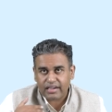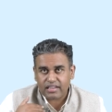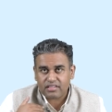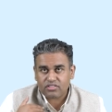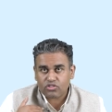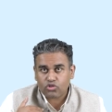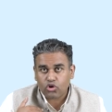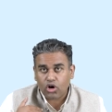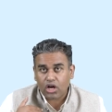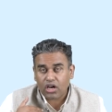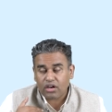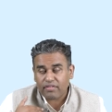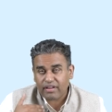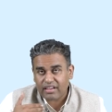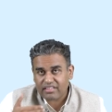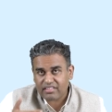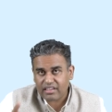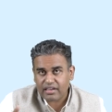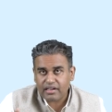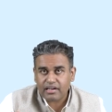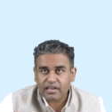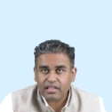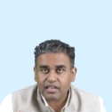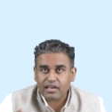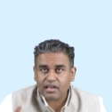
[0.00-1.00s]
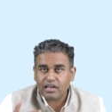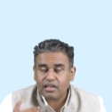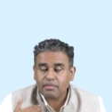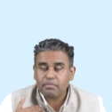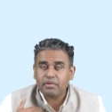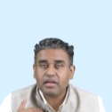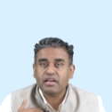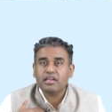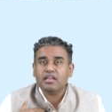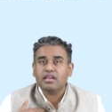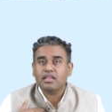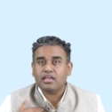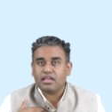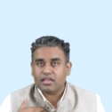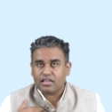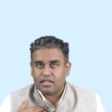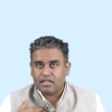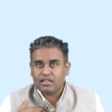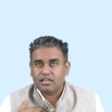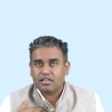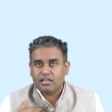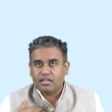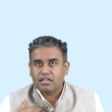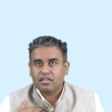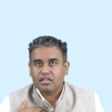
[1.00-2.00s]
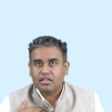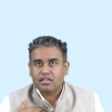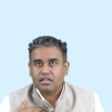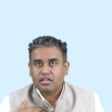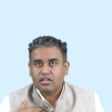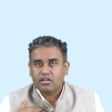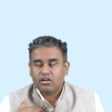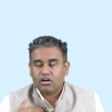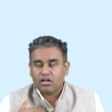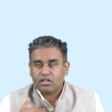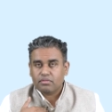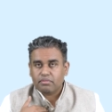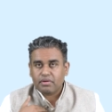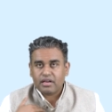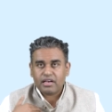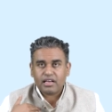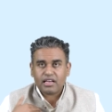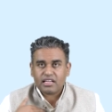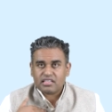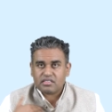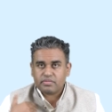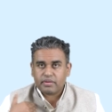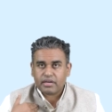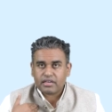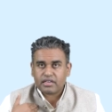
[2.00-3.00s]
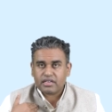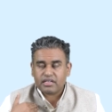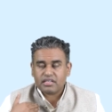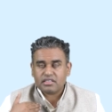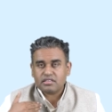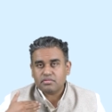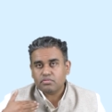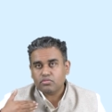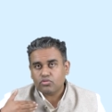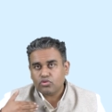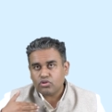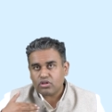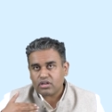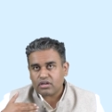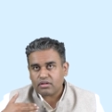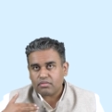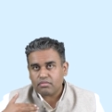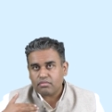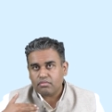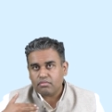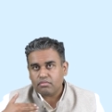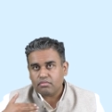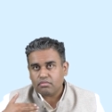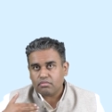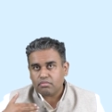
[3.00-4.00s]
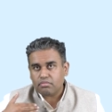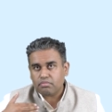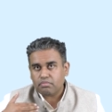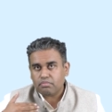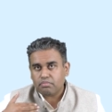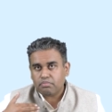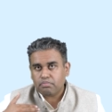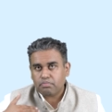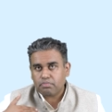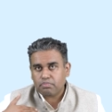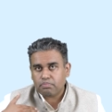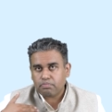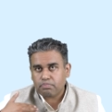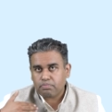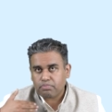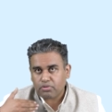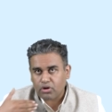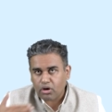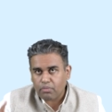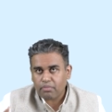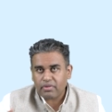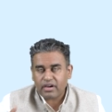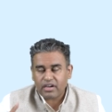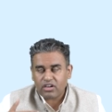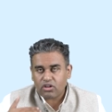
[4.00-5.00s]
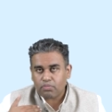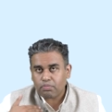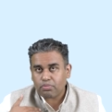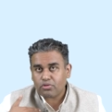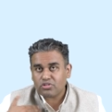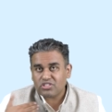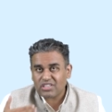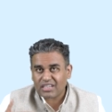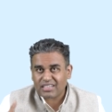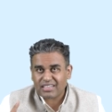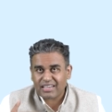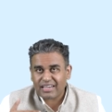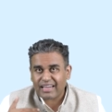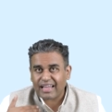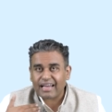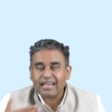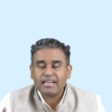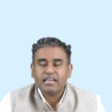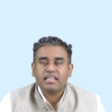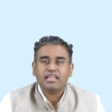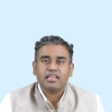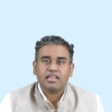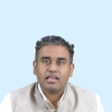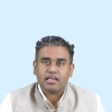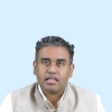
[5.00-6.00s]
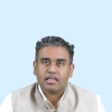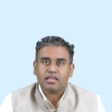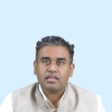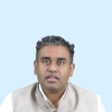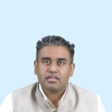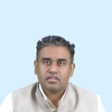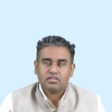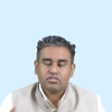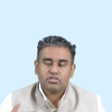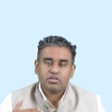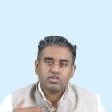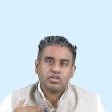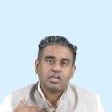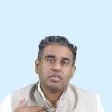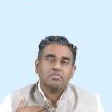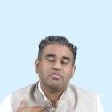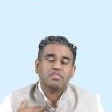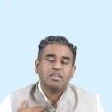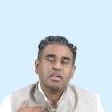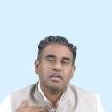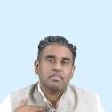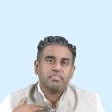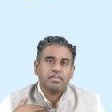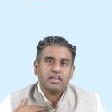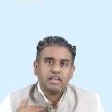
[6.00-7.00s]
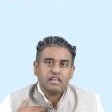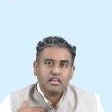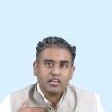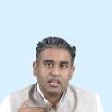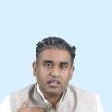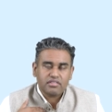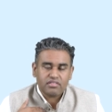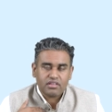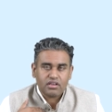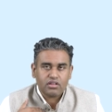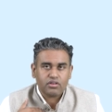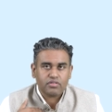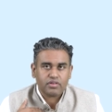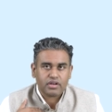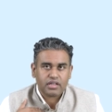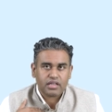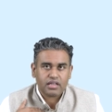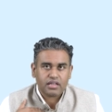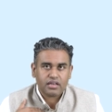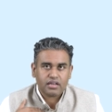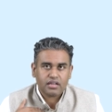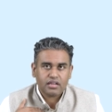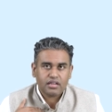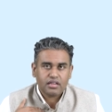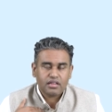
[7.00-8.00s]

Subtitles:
It is convex anteriorly, medially. On the medial aspect, it is more prominent or projected anteriorly. So, you can feel it very easily over here.